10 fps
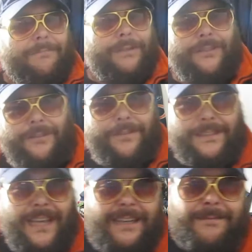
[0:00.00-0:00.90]
a beautiful
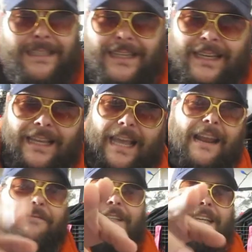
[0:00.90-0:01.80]
thing. And
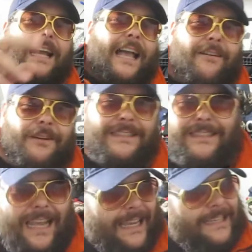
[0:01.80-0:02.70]
everything I always
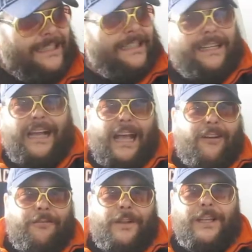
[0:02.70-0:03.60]
say,
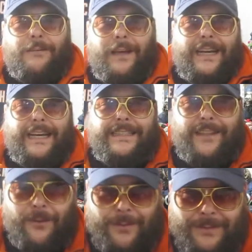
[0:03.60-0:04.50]
Kyle Fuller, what did he
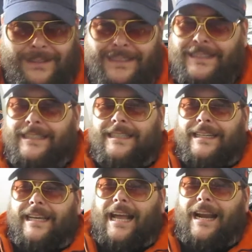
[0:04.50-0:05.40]
do?
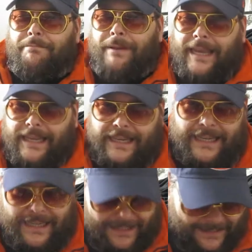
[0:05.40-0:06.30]
He got a pick.
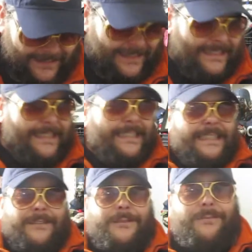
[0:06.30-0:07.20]

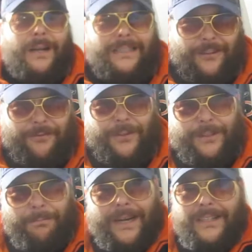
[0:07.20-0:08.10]
It was wonderful.
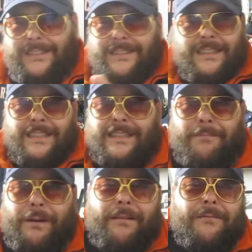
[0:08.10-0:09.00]
The Bears, they
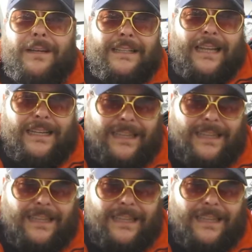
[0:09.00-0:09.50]
probably would have done